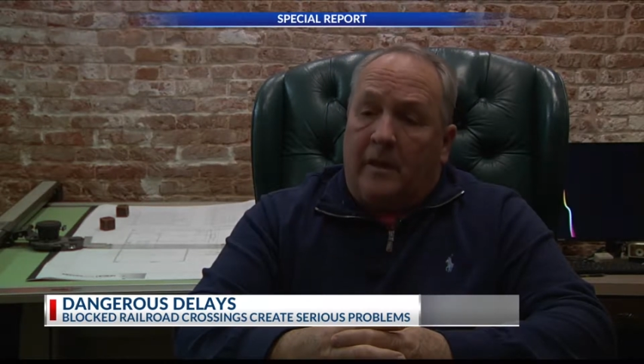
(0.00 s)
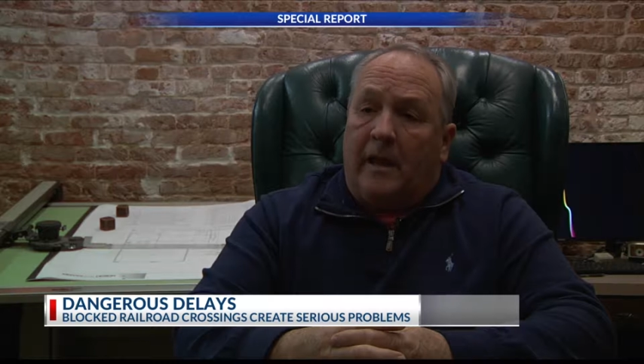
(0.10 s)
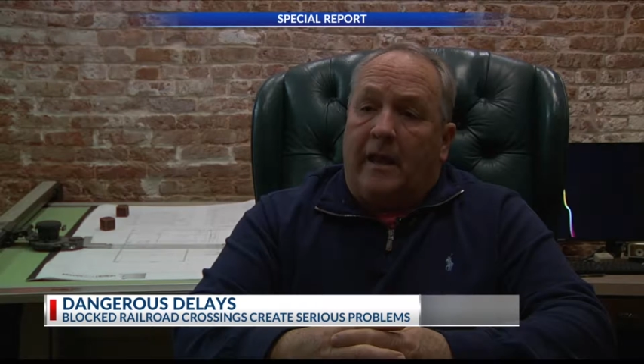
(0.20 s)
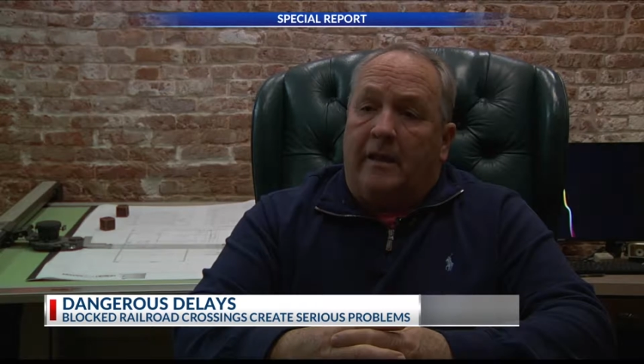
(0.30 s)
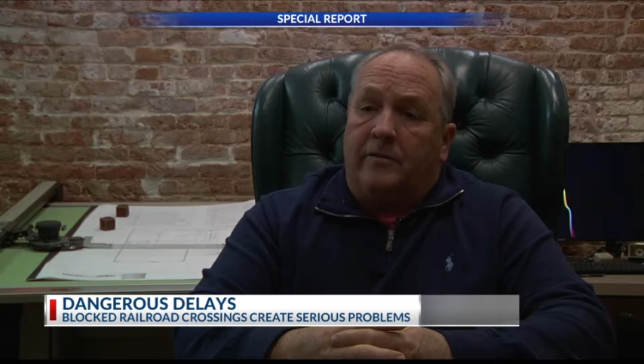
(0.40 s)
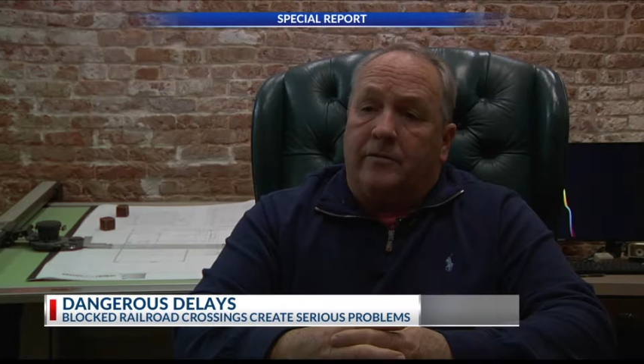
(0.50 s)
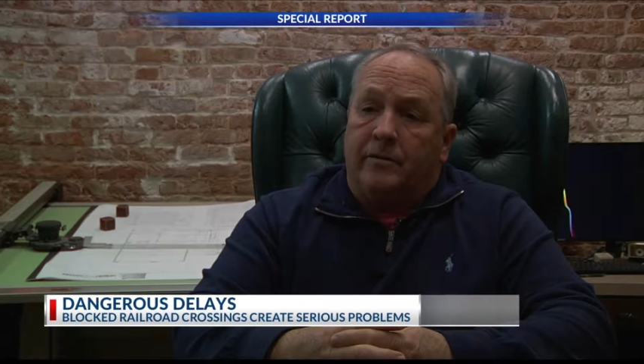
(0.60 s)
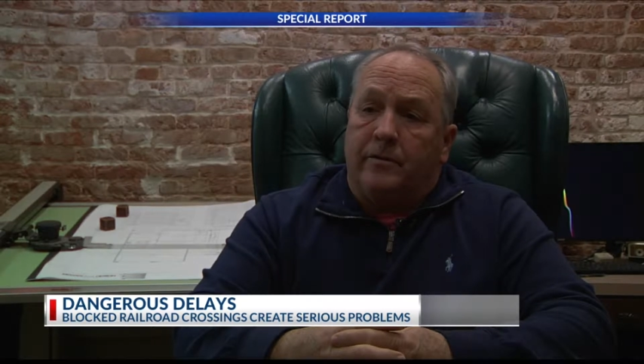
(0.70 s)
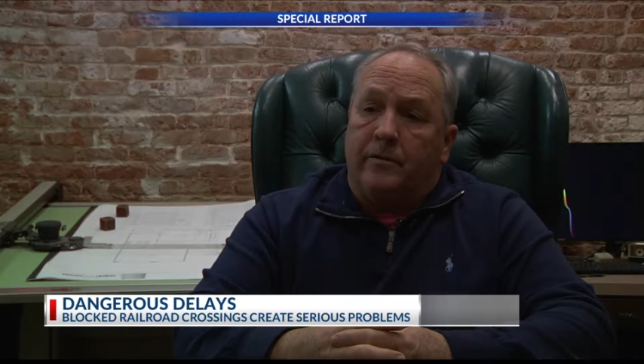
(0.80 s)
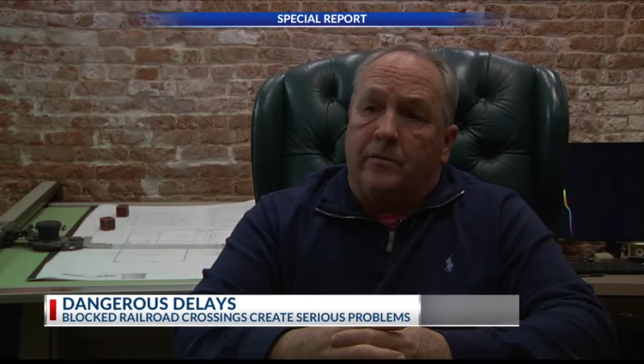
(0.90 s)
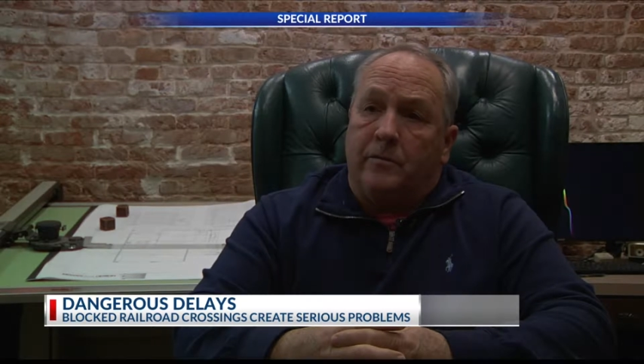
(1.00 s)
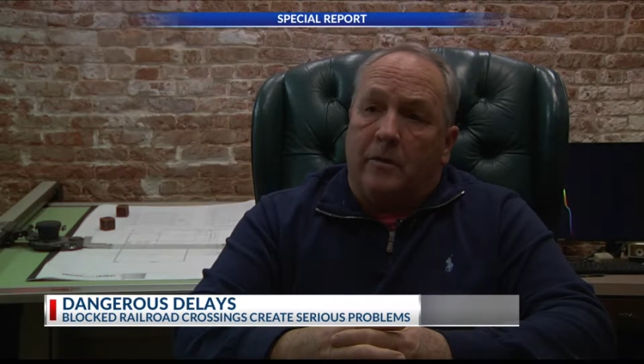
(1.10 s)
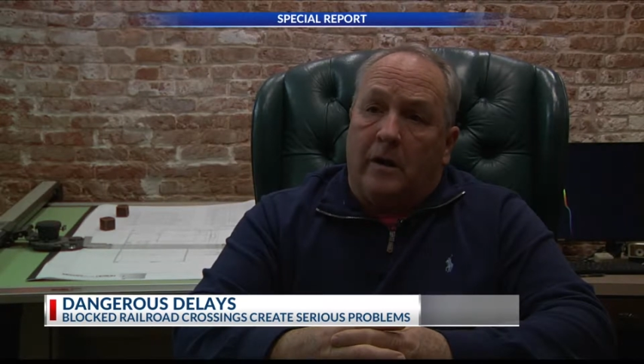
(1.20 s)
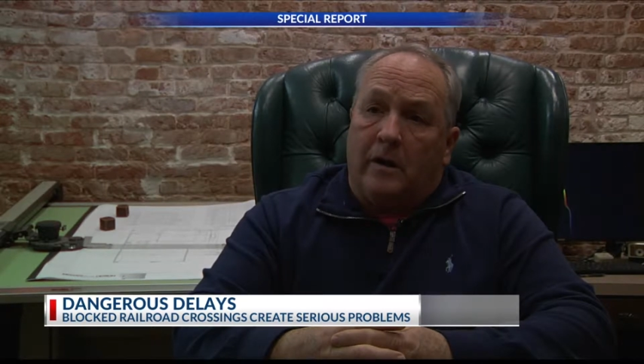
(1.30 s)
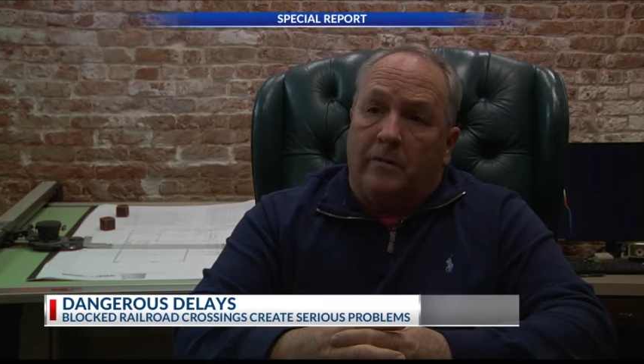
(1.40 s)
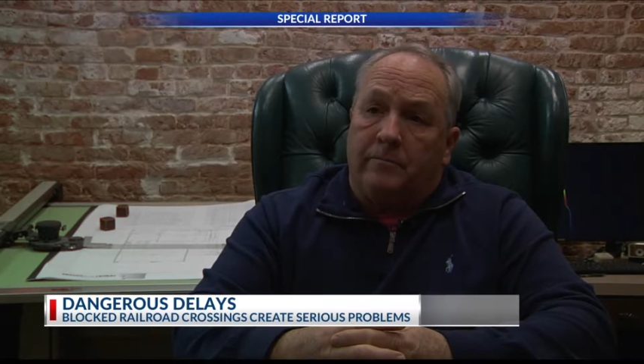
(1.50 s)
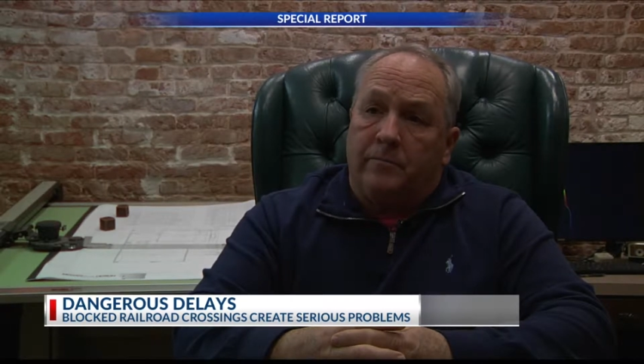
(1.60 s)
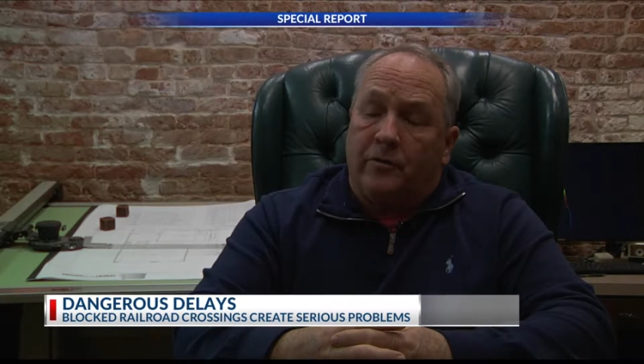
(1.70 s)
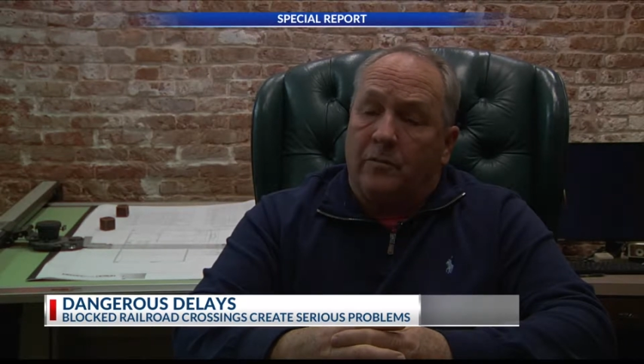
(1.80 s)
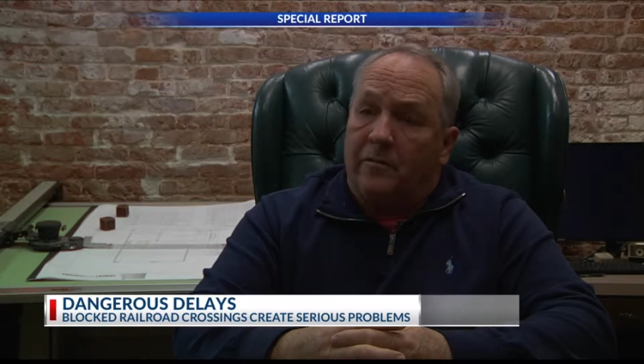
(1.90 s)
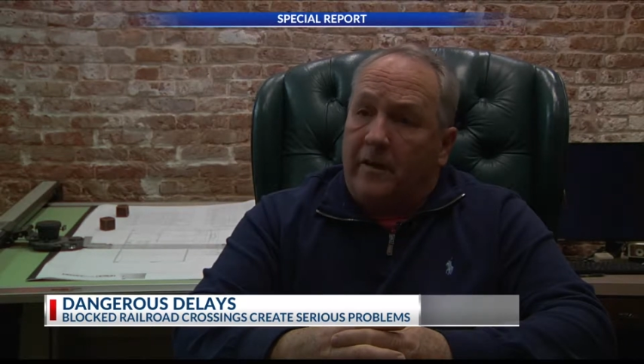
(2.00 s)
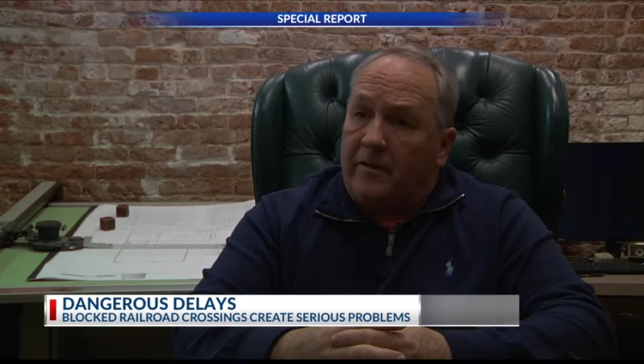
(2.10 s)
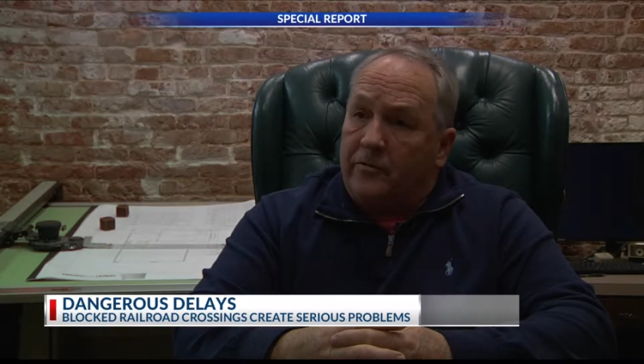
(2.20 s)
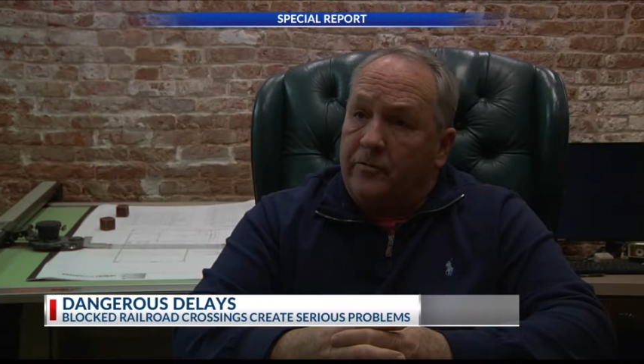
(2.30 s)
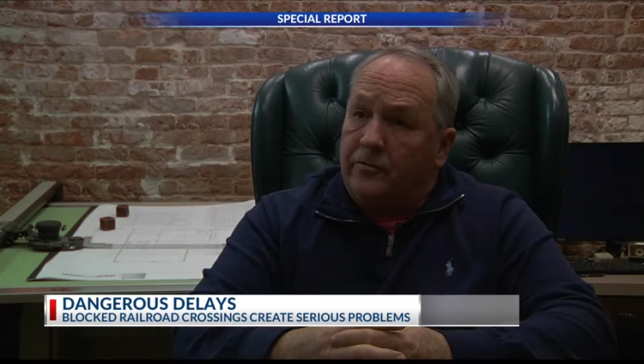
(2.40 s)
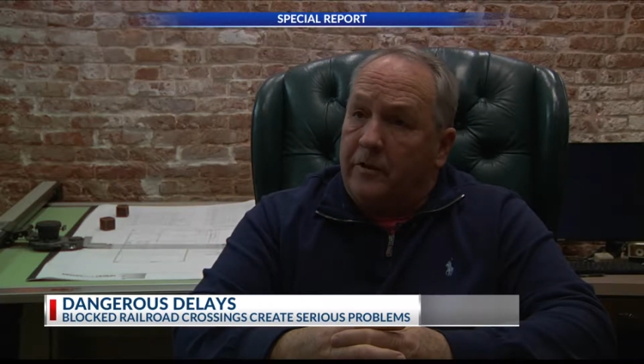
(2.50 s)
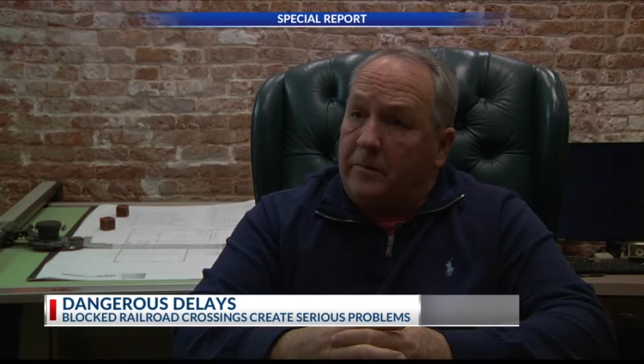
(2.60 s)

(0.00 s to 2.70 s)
and to uh, supervisors